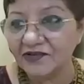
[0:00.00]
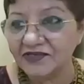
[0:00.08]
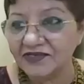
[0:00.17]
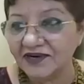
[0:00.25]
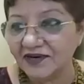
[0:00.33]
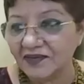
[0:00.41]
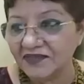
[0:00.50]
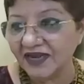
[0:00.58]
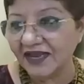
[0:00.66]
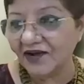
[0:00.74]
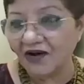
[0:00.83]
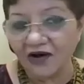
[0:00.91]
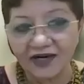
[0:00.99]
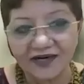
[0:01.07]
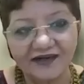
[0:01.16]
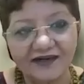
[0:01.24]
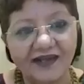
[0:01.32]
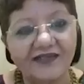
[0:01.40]
when they use terms like
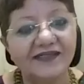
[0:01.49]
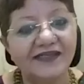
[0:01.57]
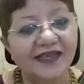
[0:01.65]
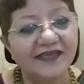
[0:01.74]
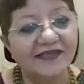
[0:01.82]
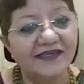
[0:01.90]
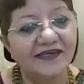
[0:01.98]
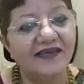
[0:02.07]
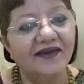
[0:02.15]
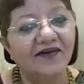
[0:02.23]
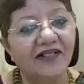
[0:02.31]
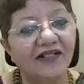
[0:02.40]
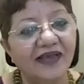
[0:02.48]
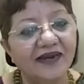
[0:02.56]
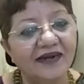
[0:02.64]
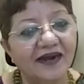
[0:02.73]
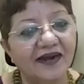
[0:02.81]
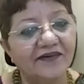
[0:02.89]
hot and sexy and all
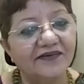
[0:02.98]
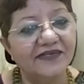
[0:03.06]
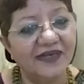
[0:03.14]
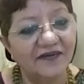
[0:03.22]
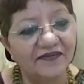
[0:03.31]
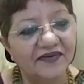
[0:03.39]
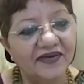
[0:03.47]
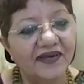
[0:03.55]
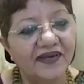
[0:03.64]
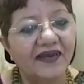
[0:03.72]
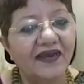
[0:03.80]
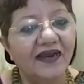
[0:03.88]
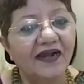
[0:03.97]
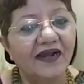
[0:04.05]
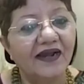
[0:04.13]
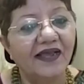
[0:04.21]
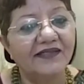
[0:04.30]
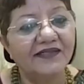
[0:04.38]
that kind of stuff. Yeah.
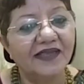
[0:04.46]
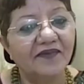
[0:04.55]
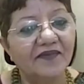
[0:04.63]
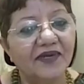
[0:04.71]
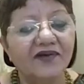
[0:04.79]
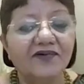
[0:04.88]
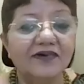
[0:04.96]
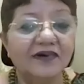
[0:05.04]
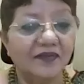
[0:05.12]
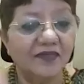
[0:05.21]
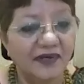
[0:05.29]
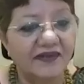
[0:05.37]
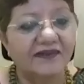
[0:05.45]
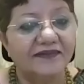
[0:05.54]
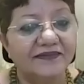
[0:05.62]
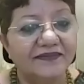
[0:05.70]
It lands them into trouble.